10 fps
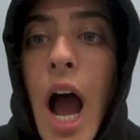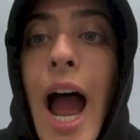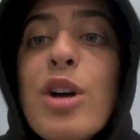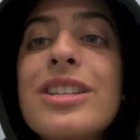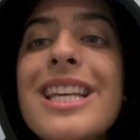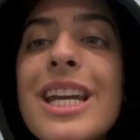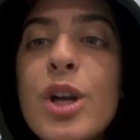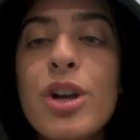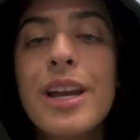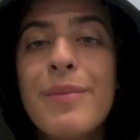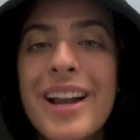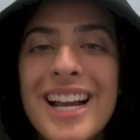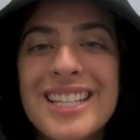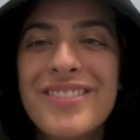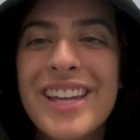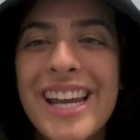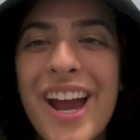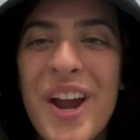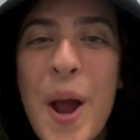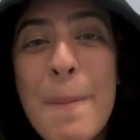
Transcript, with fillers: I will see you in my next video.